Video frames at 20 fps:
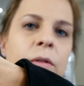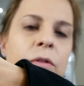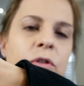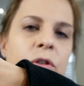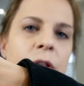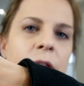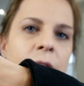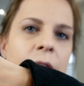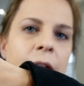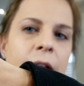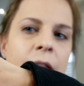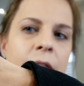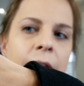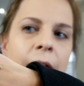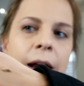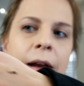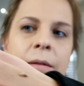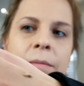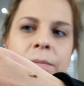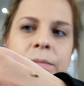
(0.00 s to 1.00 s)
just like
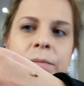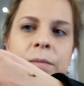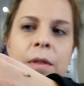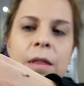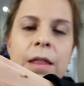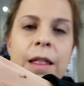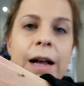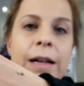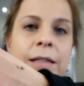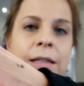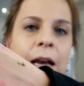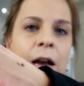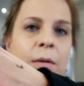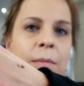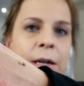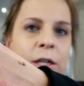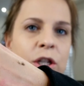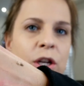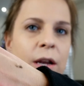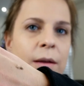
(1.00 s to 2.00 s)
that. That's how
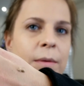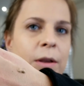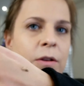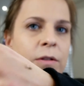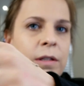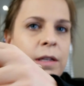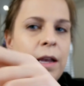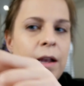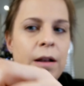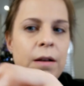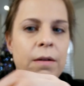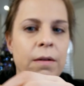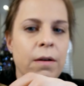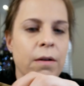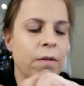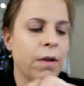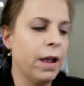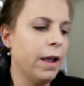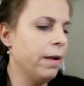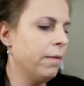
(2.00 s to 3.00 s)
much I'm using,
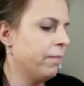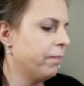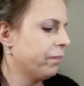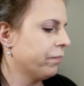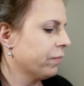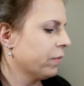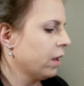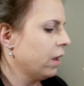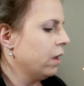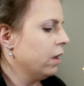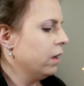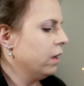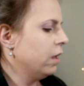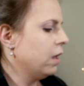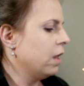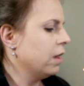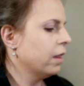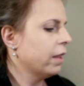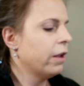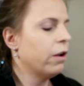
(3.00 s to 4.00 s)
okay?
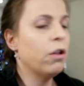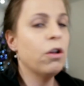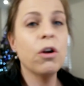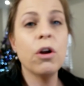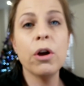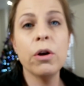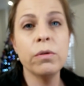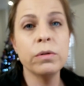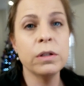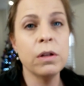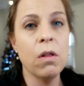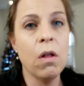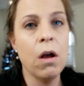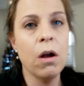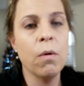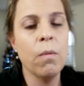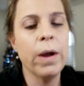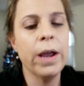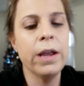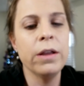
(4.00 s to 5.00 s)
A little goes a
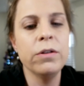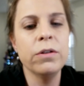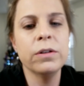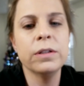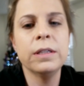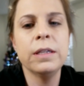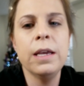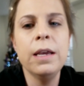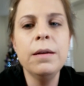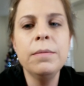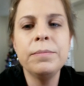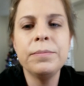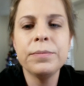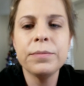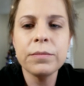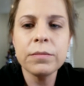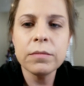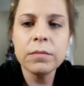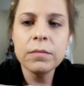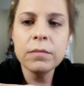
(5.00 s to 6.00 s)
long way, and you'll see.
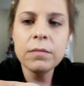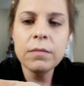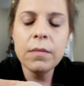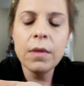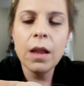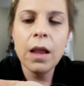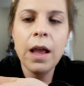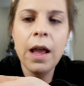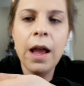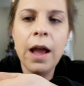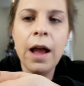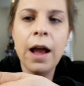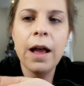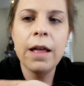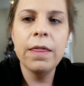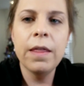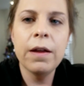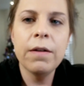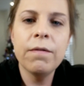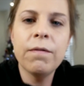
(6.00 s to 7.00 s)

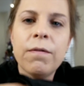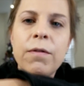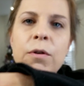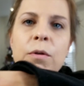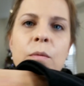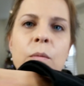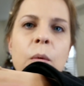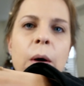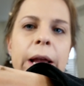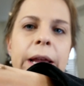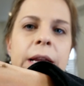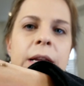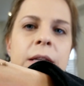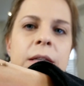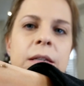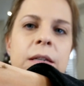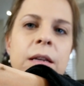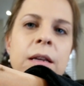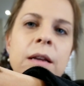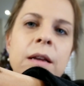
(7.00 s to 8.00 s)
And then for
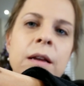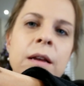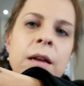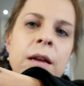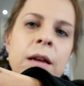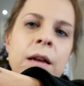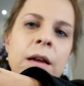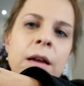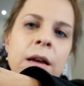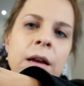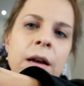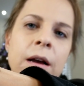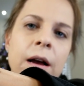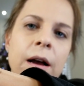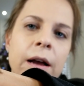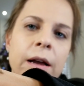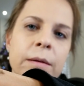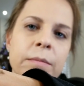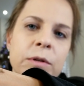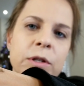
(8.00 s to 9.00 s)
white,
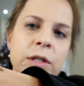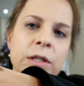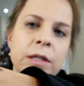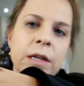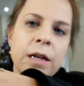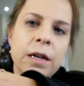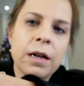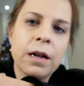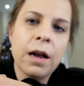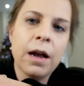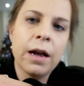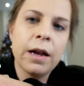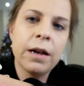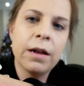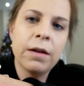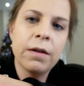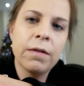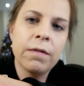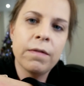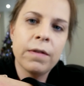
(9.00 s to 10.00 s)
I'm just gonna kind
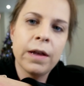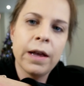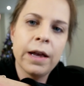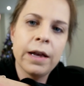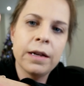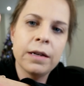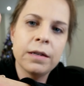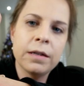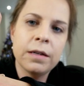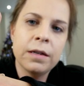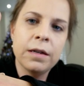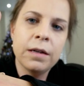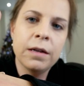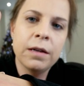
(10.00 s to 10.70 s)
of get